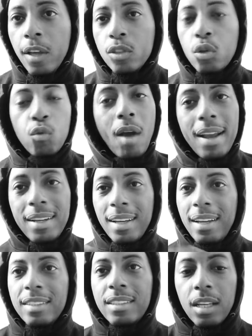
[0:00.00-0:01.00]
So right
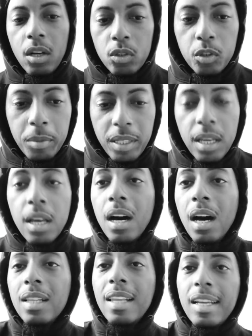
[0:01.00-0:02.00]
then it tells me
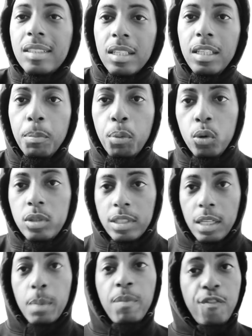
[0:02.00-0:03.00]
allegedly
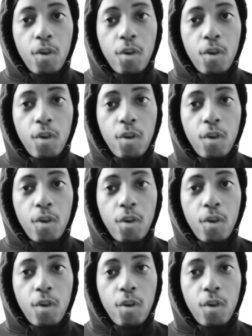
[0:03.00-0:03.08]
boosting them